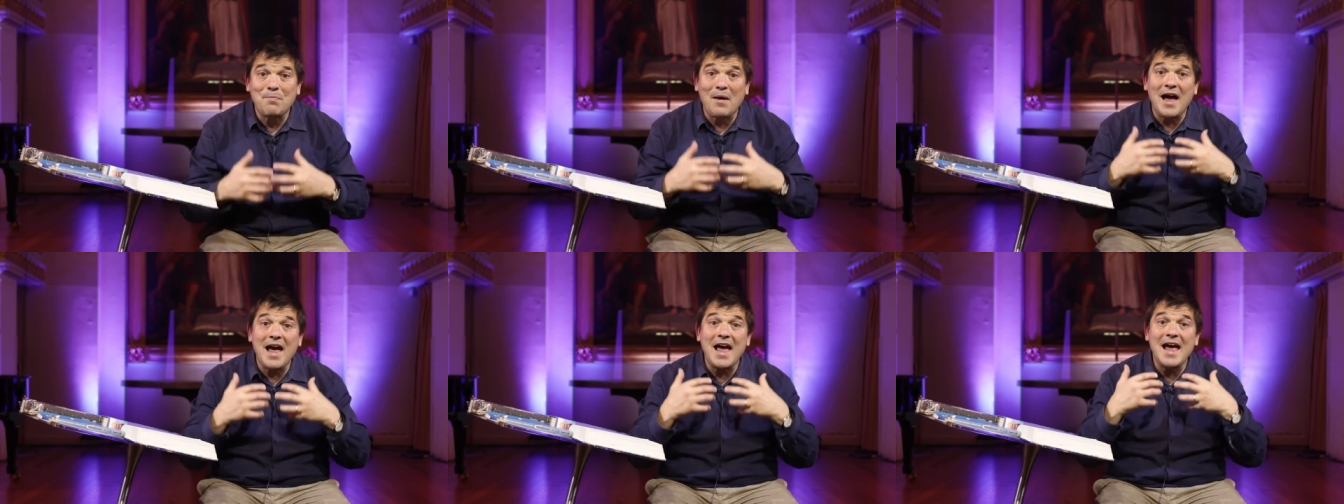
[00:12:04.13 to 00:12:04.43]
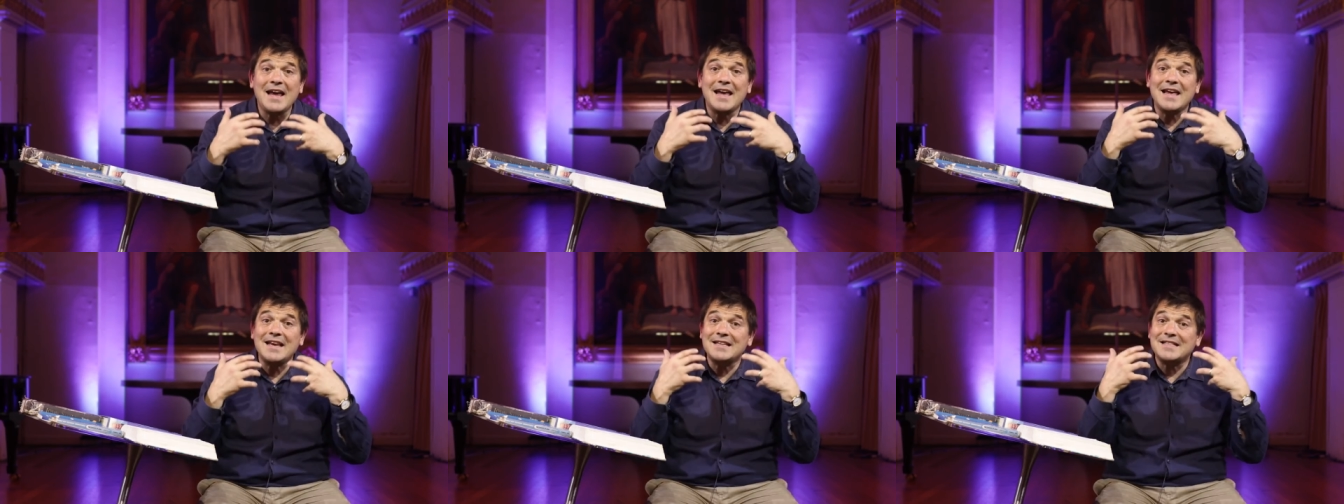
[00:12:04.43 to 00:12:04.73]

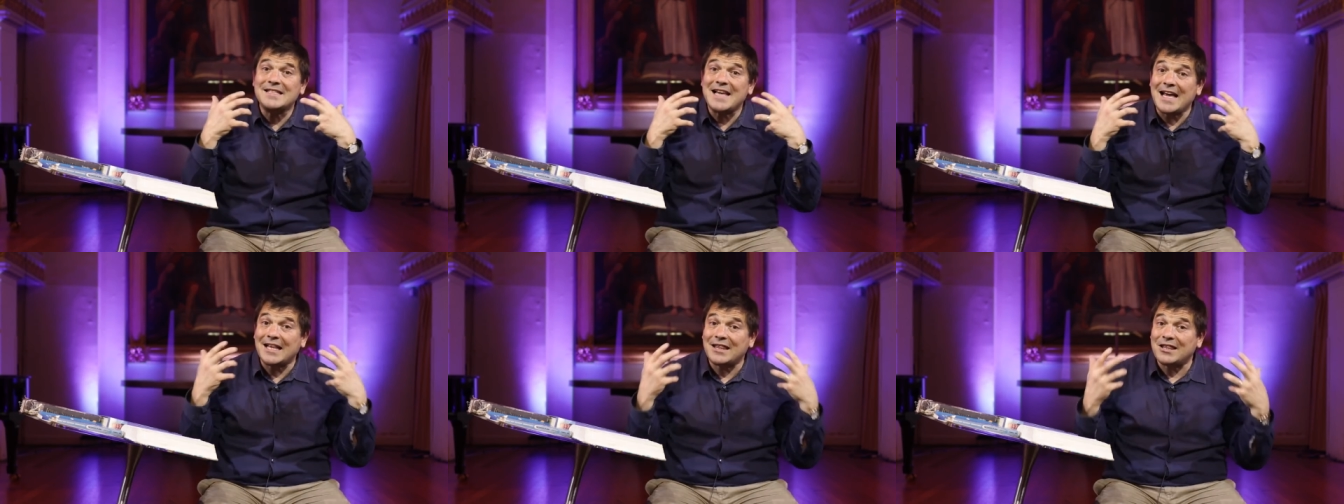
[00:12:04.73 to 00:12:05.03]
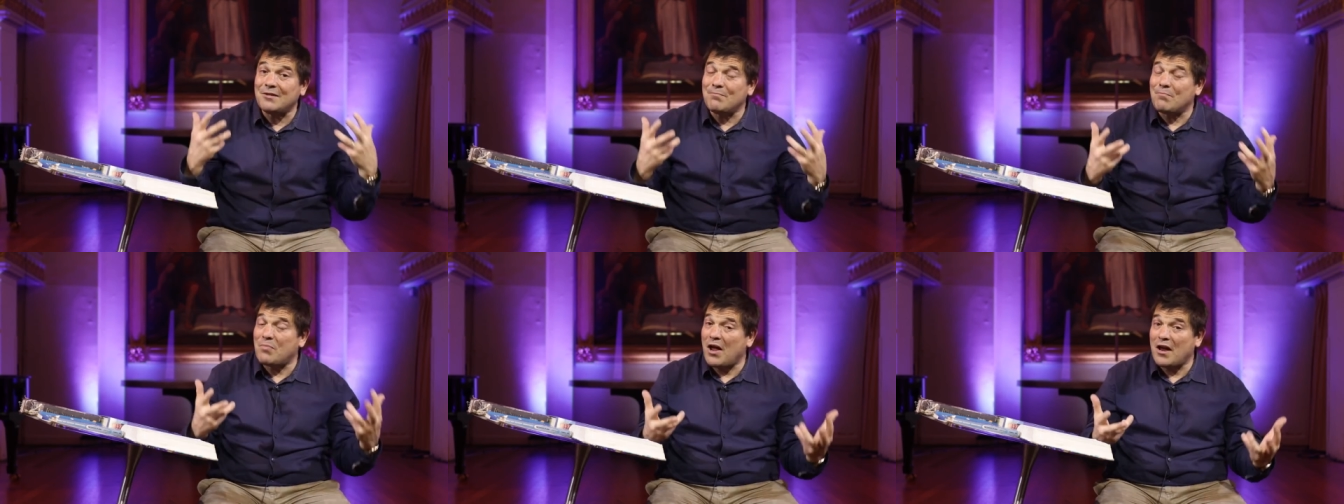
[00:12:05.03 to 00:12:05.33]
paying in death
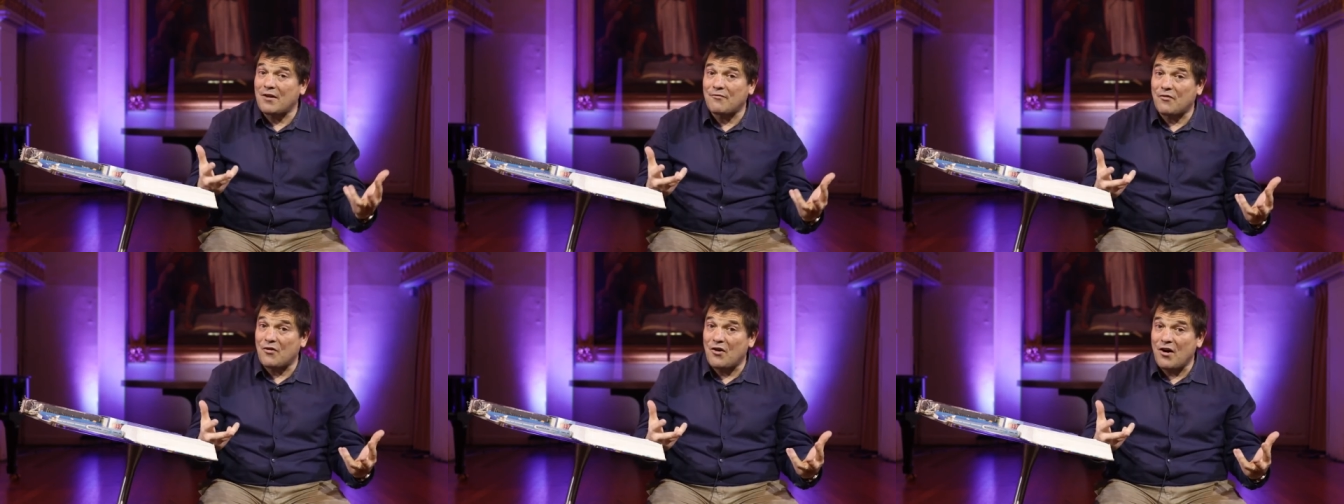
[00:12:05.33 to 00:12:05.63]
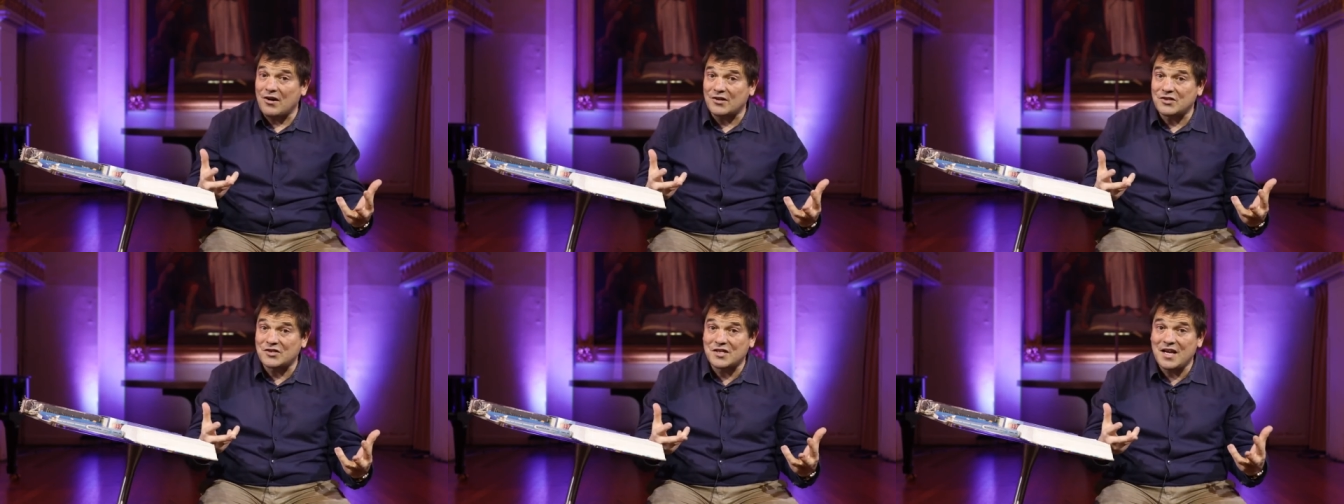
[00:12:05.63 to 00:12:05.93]
and blood for
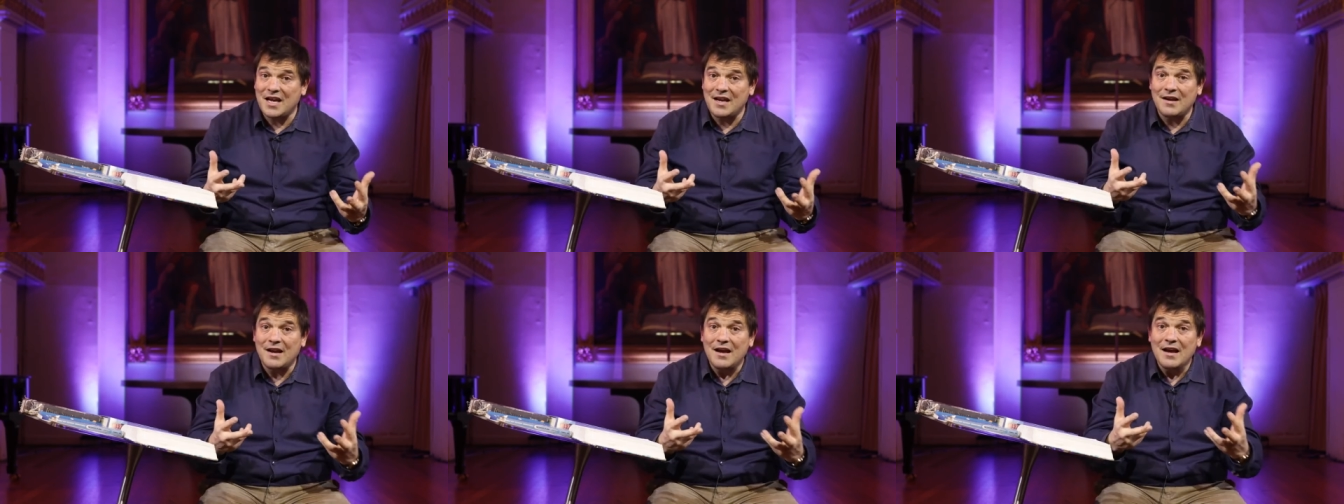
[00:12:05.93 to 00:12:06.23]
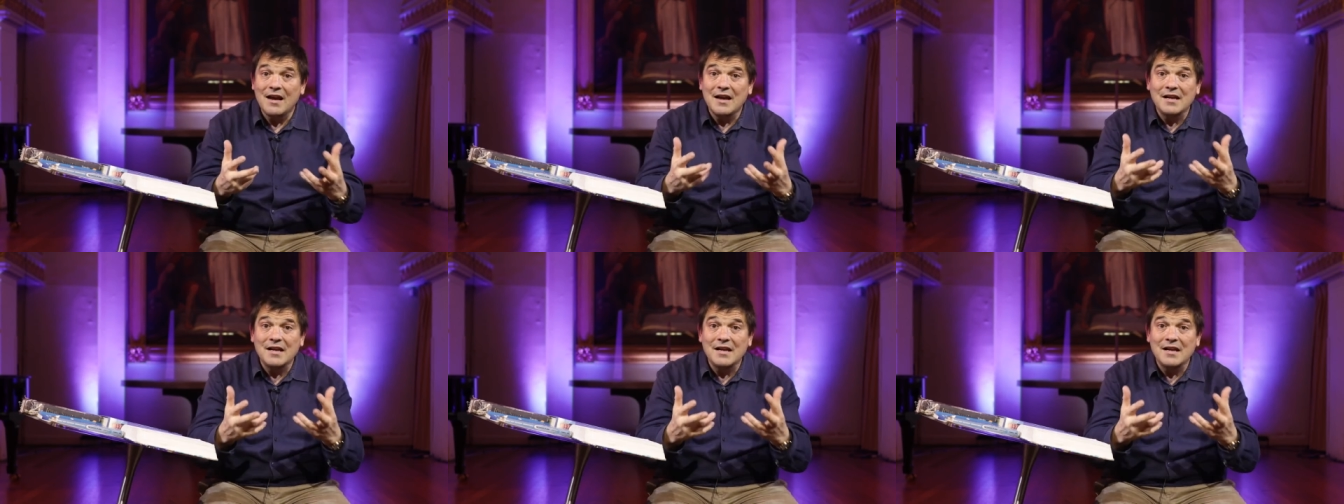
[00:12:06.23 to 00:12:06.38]
our sin